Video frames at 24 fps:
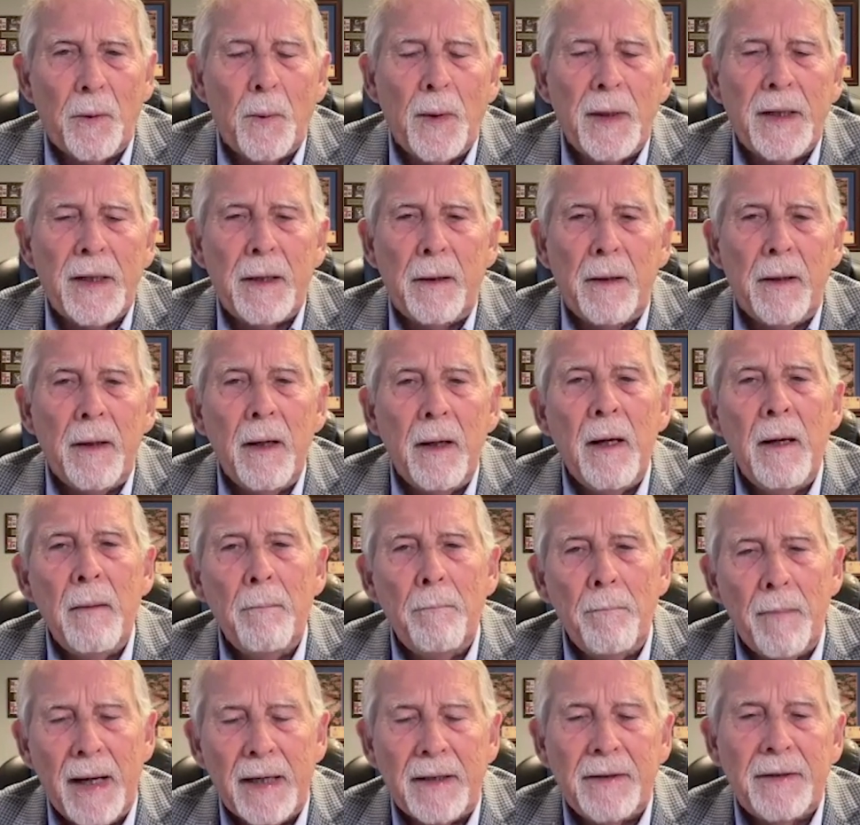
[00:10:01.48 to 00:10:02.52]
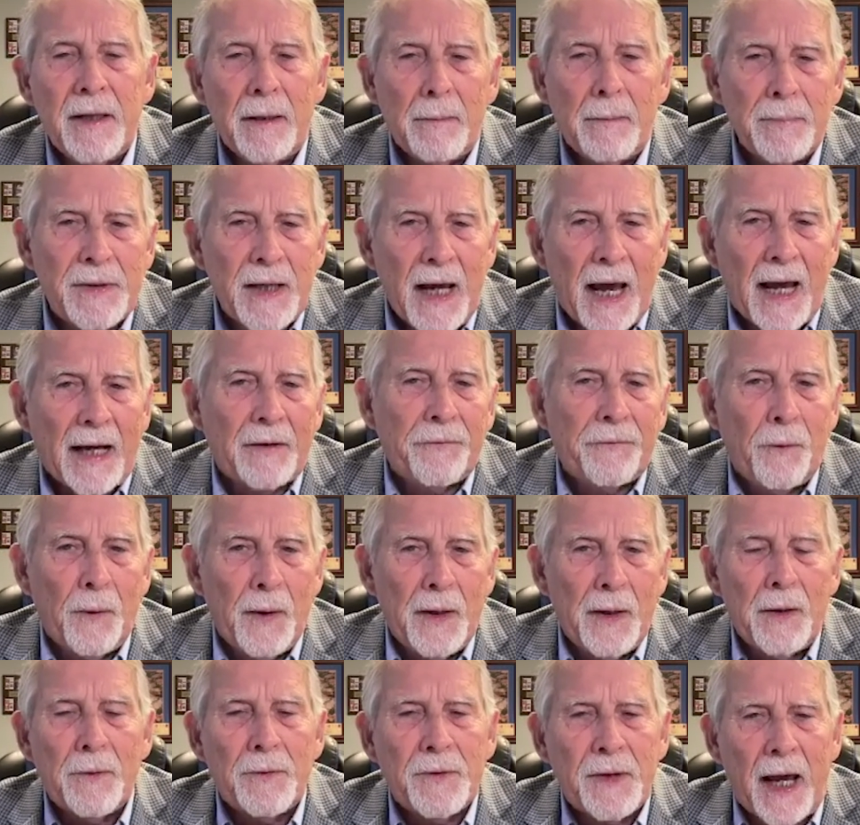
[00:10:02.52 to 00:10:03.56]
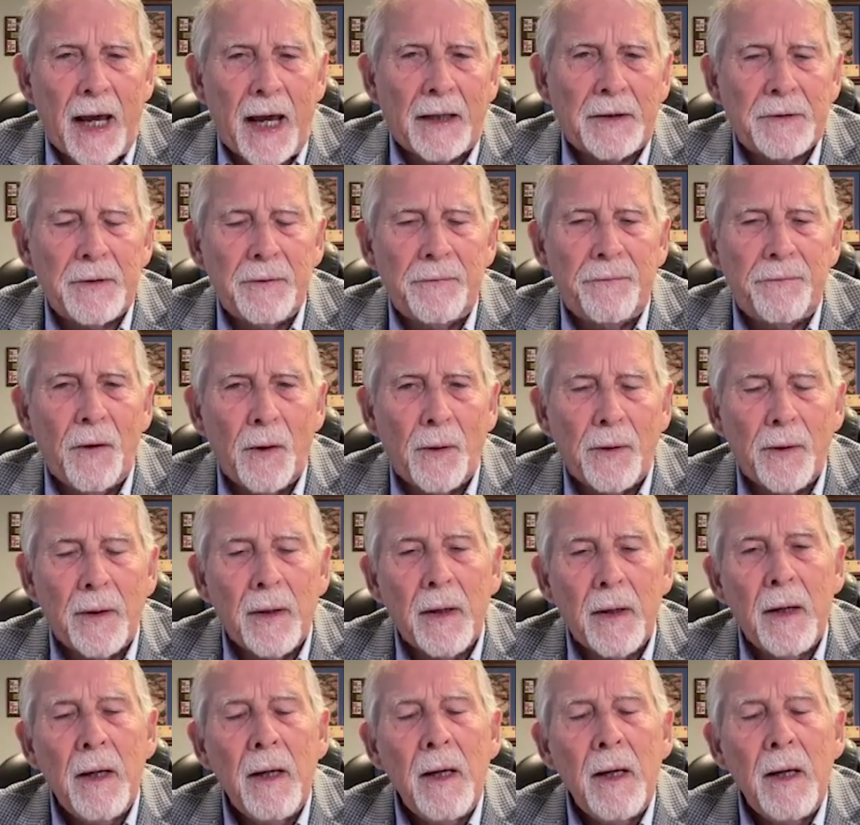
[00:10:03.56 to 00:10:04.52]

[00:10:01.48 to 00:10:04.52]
we can make them tax free or tax deferred.